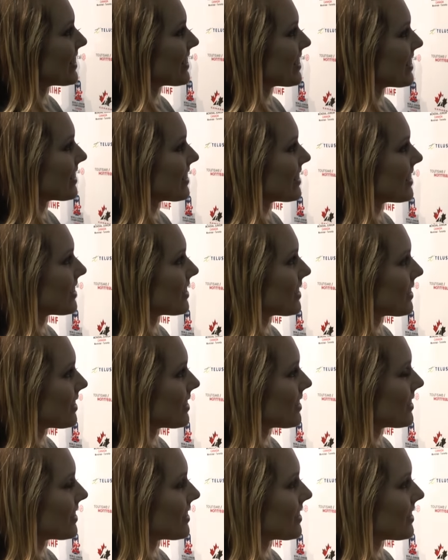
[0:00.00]

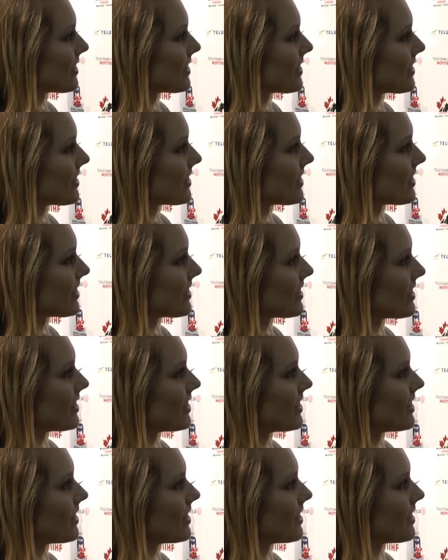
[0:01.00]

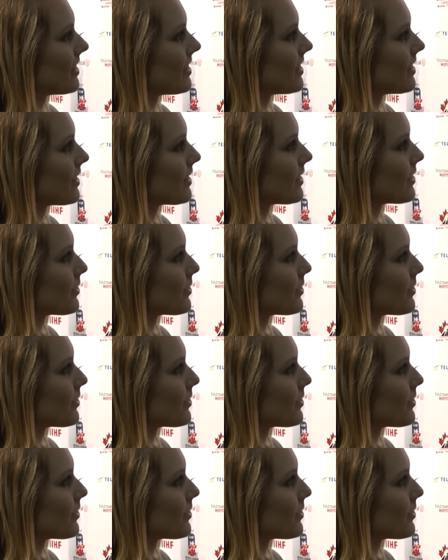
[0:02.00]
(silent)